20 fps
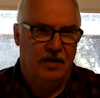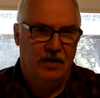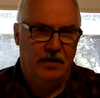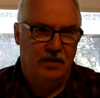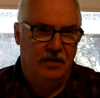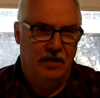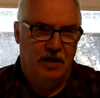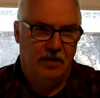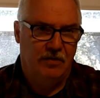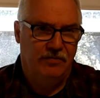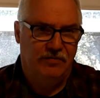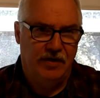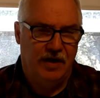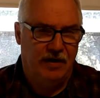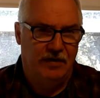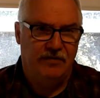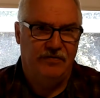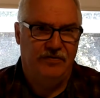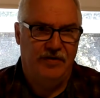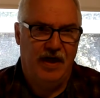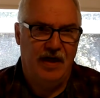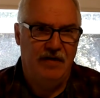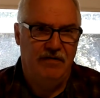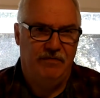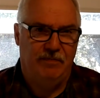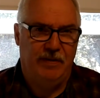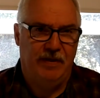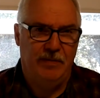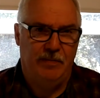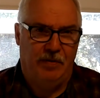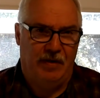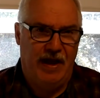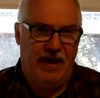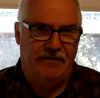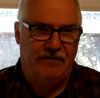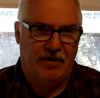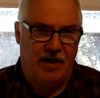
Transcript: You know, unsaved people have